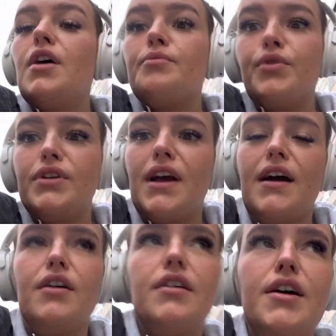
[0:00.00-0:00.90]
But yeah,
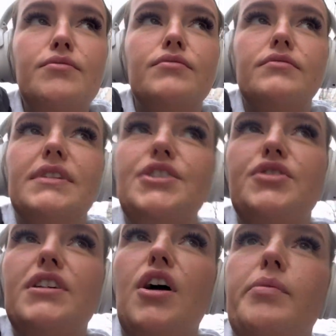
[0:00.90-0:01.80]

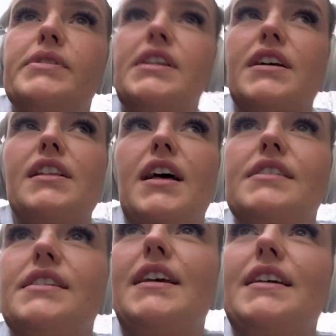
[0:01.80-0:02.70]
literally opposite the
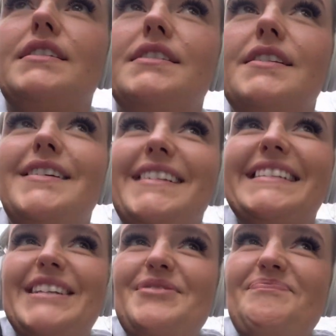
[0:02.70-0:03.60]
class is
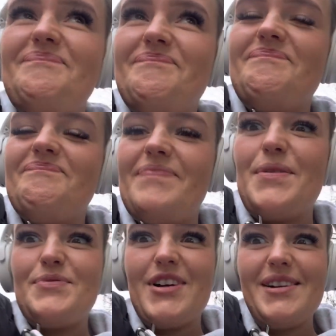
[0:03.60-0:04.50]
a
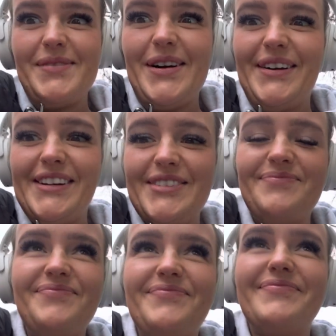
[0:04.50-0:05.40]
Primark.
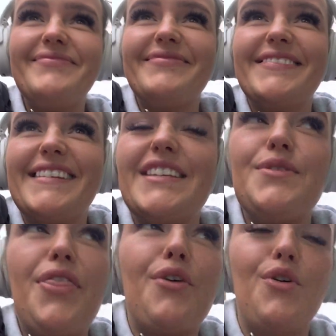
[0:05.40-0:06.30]
So I
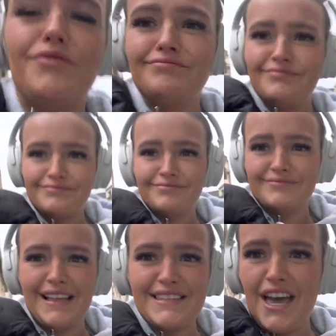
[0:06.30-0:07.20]
thought,
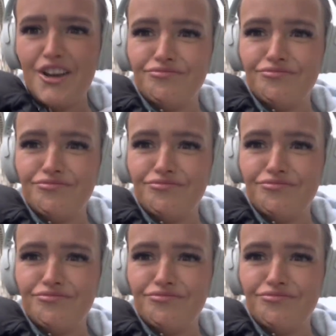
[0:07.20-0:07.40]
let's go.